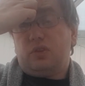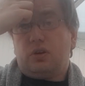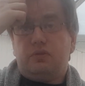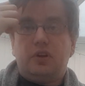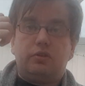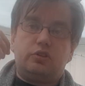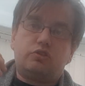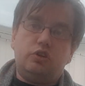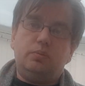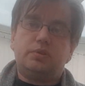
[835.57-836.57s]
the Confederate
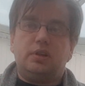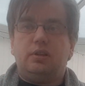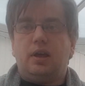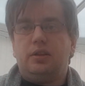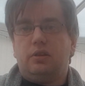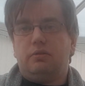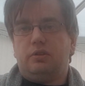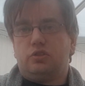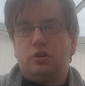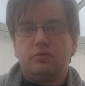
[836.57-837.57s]
troops and the
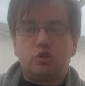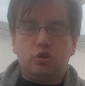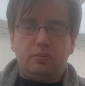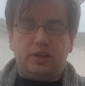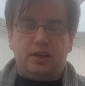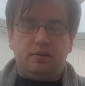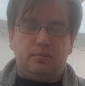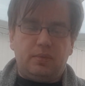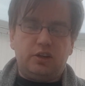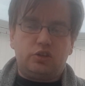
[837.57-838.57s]
reserves coming
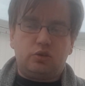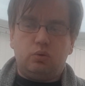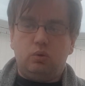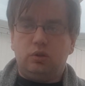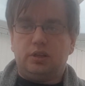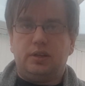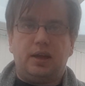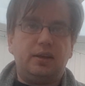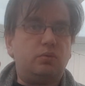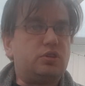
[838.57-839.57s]
in managed to hold it.
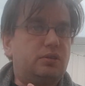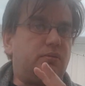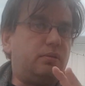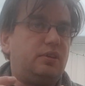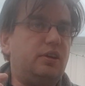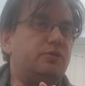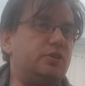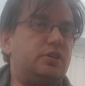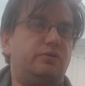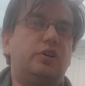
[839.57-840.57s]
And it was a
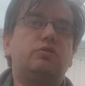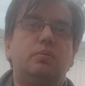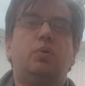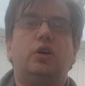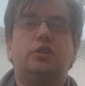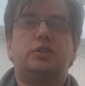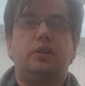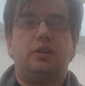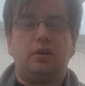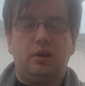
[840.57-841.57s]
difference in victory points
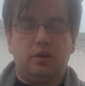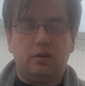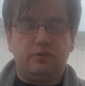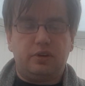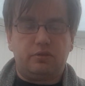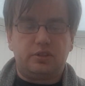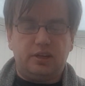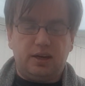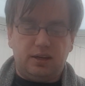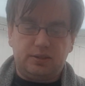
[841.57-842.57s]
that the
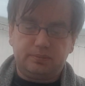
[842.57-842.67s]
Confederacy had,